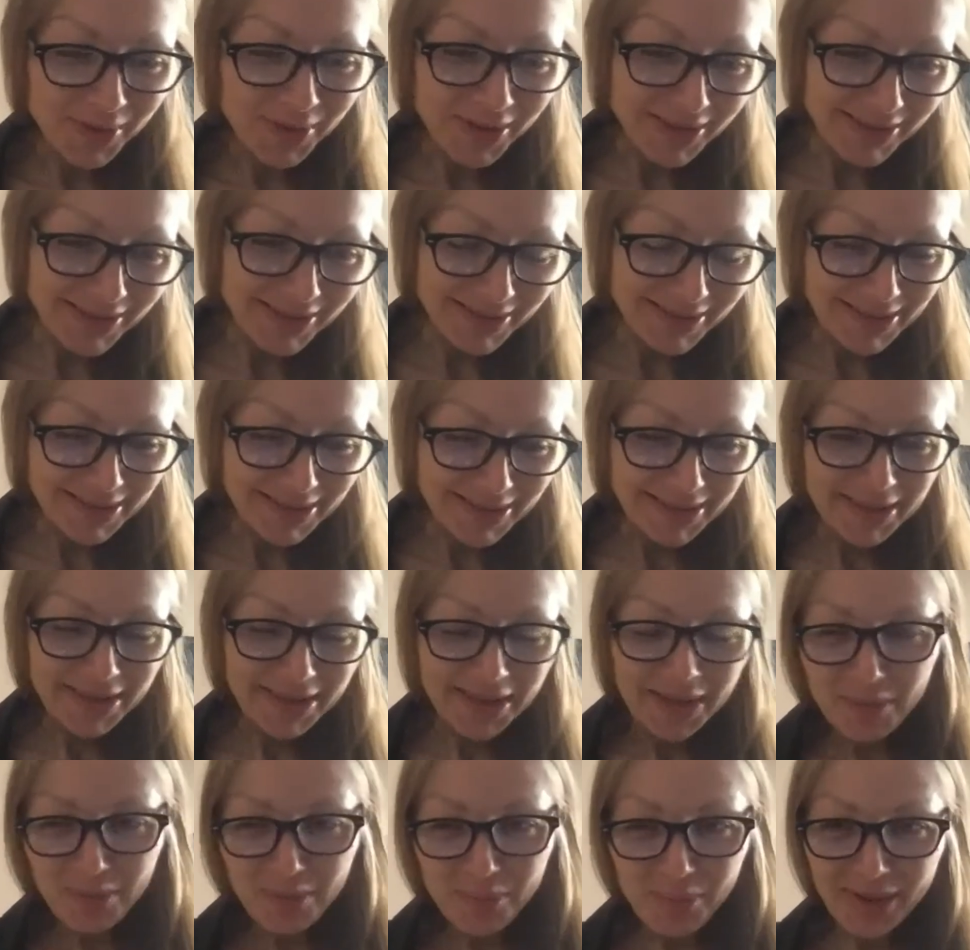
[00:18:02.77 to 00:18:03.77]
uh,
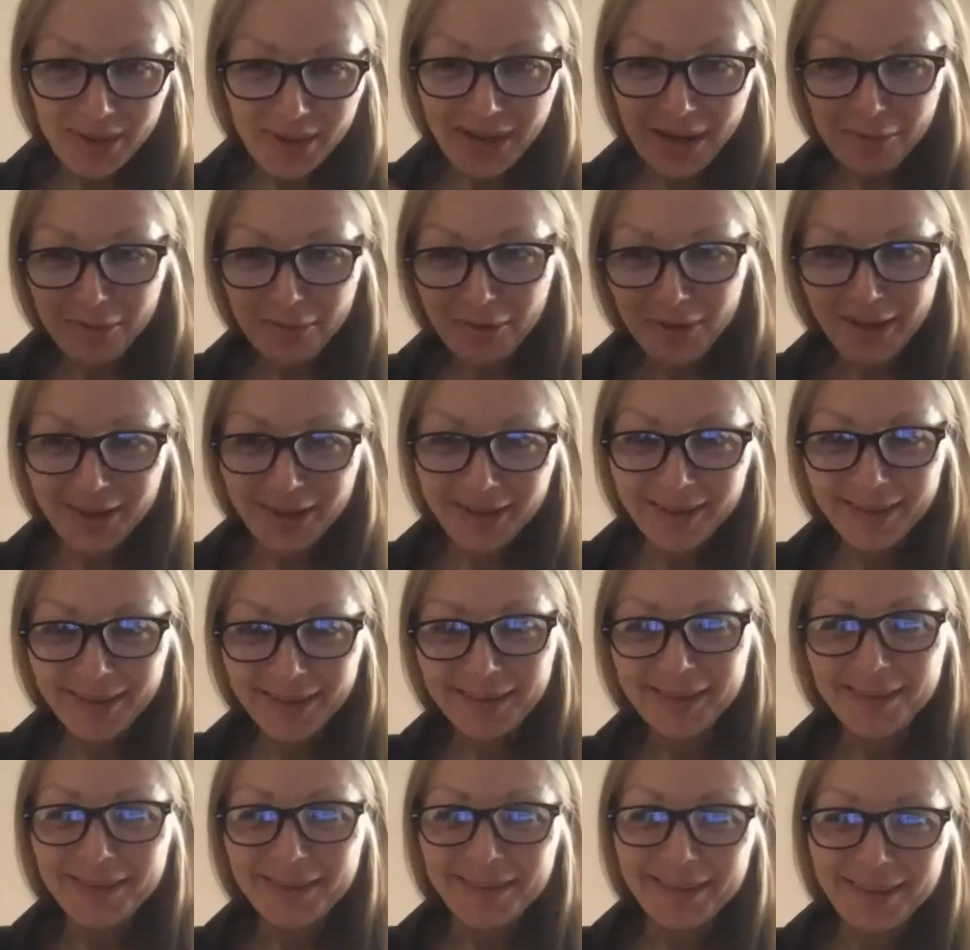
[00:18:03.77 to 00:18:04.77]
Ben Affleck
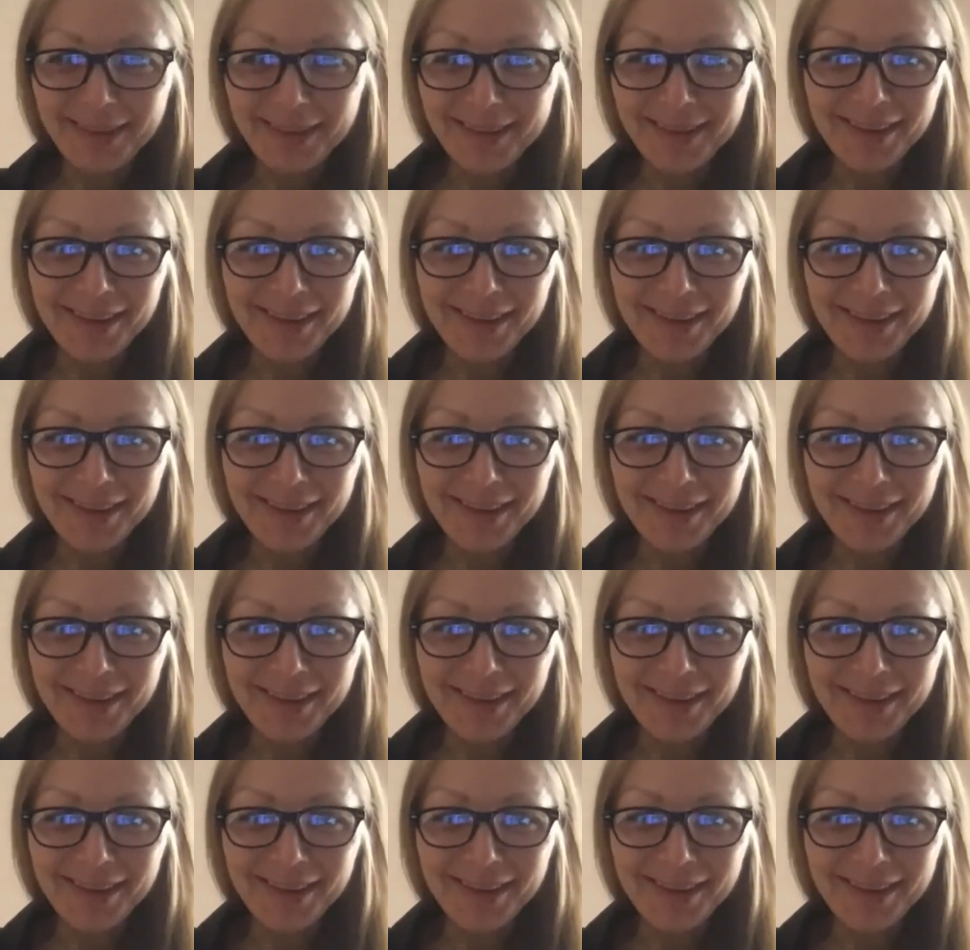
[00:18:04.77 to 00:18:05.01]
and, uh,